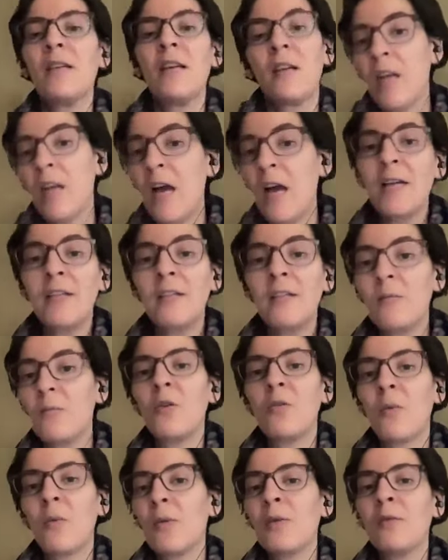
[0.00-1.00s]
aligned
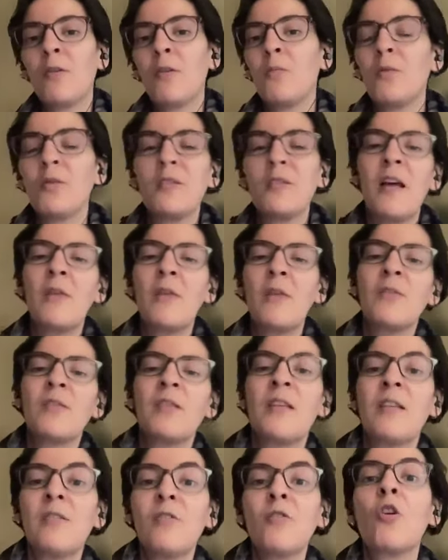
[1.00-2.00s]
more with the global South
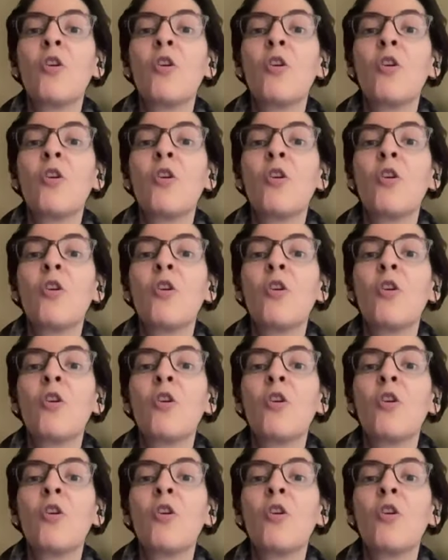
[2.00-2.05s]
states,